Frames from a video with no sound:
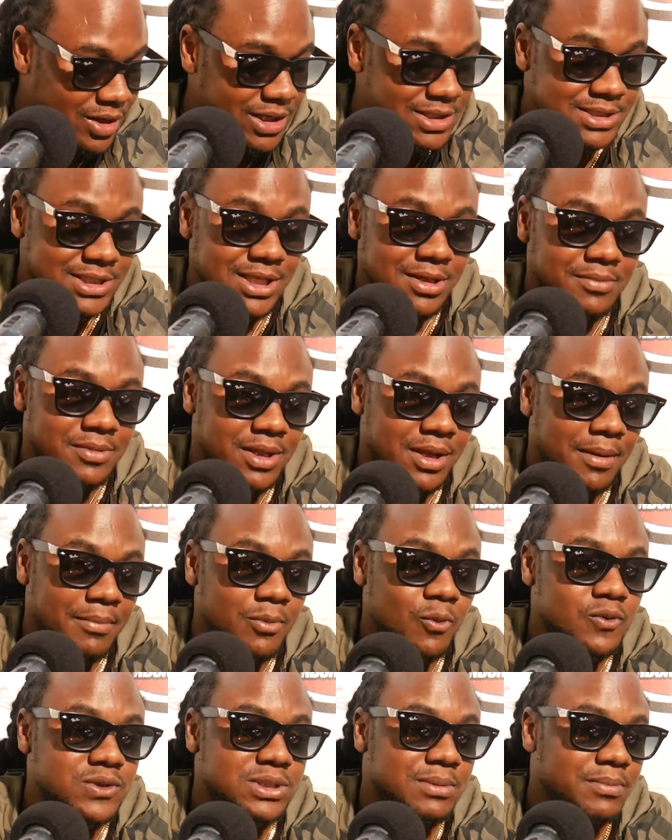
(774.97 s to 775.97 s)
I same thing,
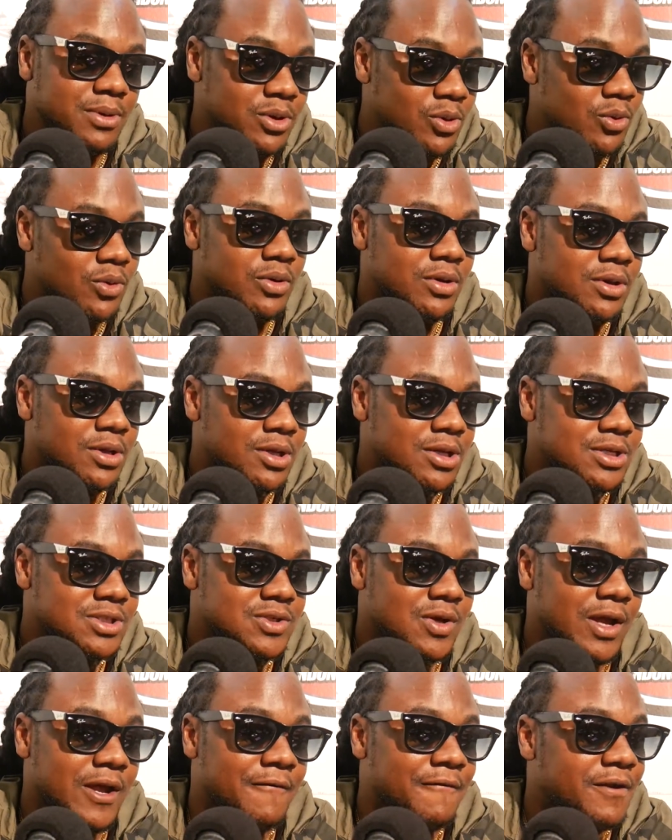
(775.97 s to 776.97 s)
music me do.
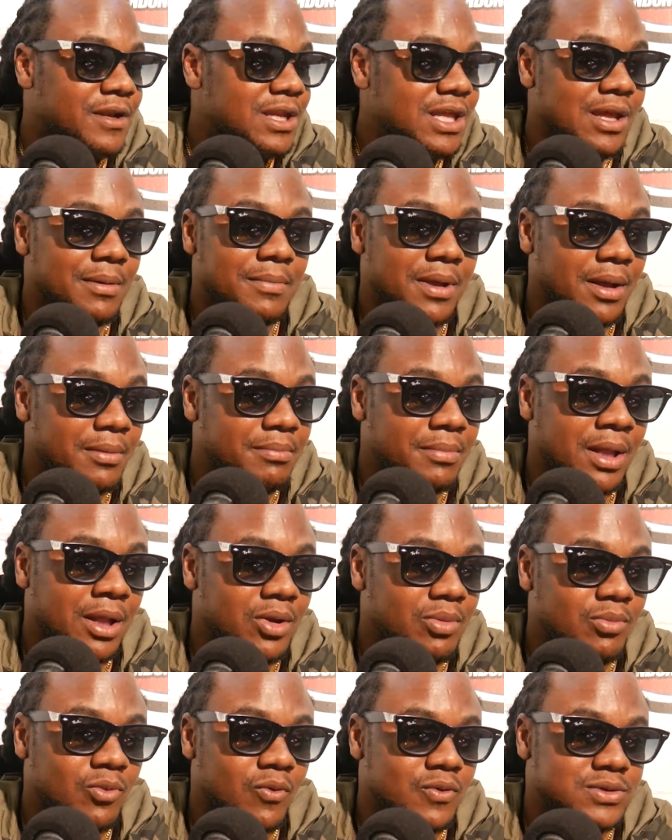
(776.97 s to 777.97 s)
So every day me
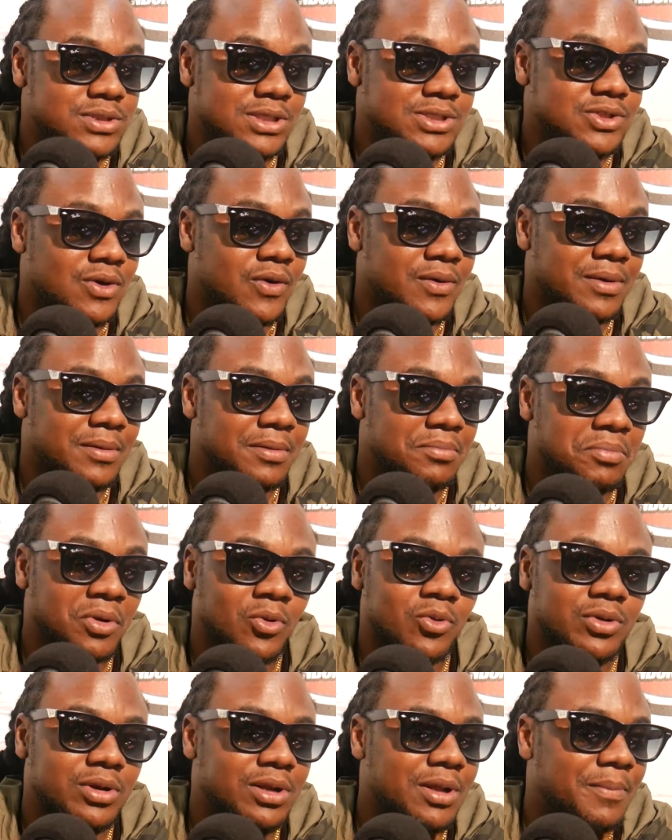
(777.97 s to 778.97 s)
do music, so I
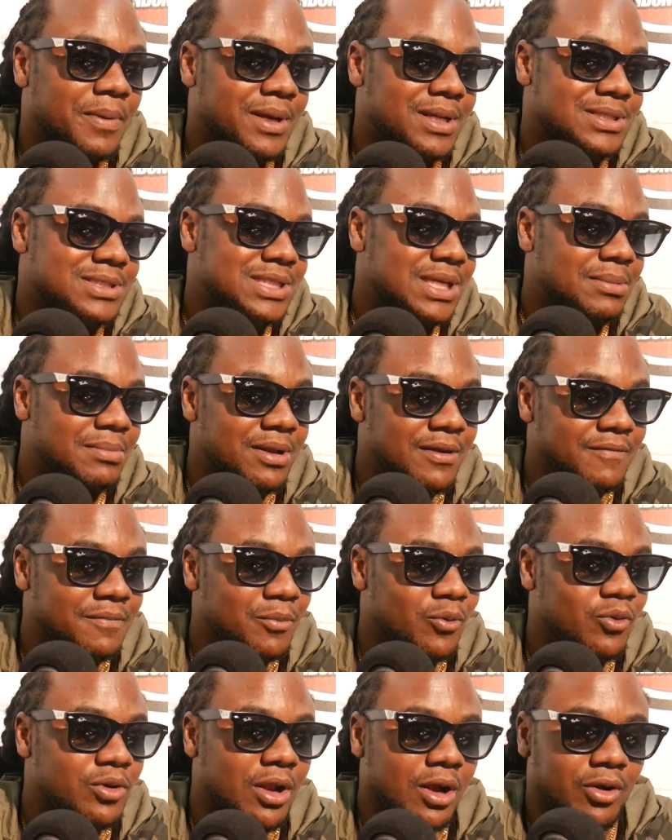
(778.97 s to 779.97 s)
couldn't be on the same
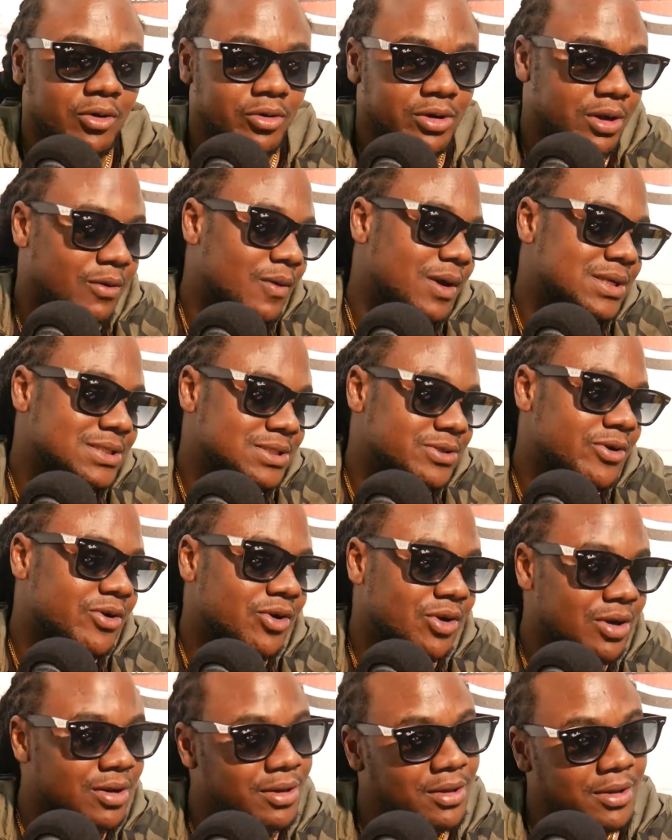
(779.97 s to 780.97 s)
level, I couldn't go in one
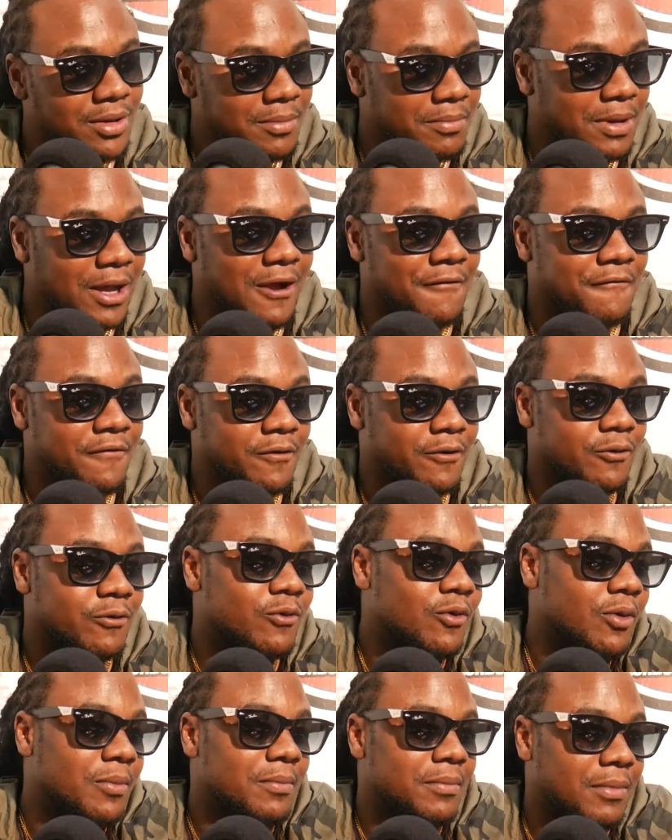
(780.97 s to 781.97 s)
circle. I have to
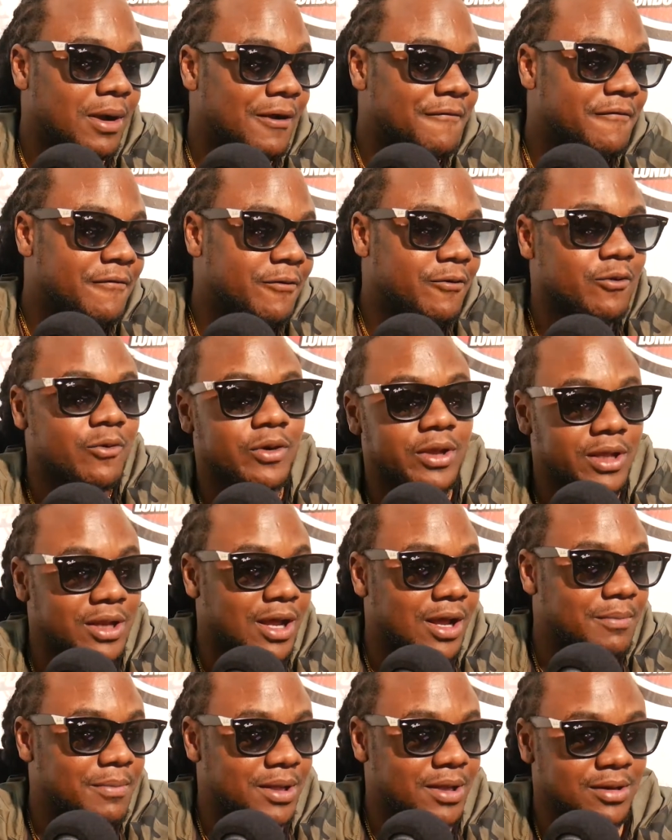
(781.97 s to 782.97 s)
grow, you
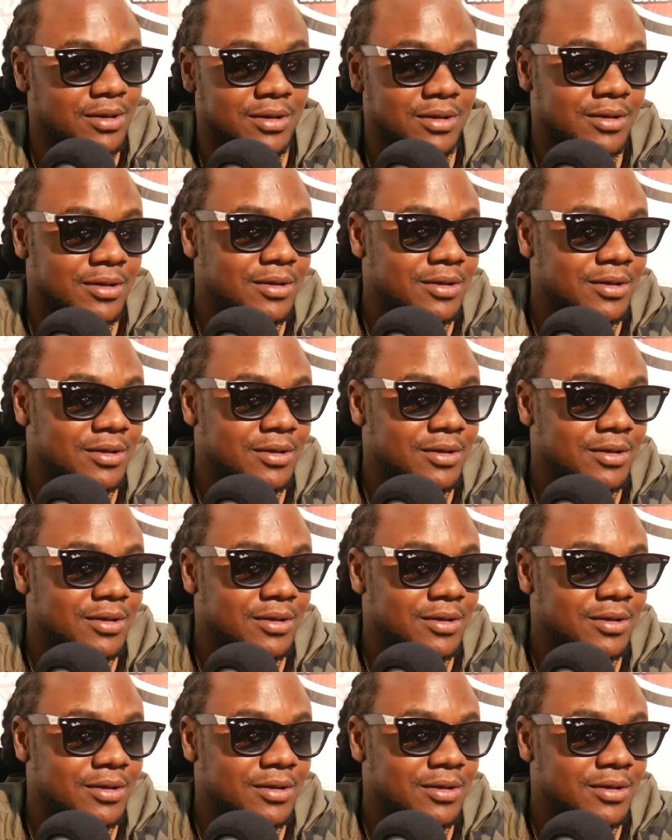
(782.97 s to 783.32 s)
know what I mean.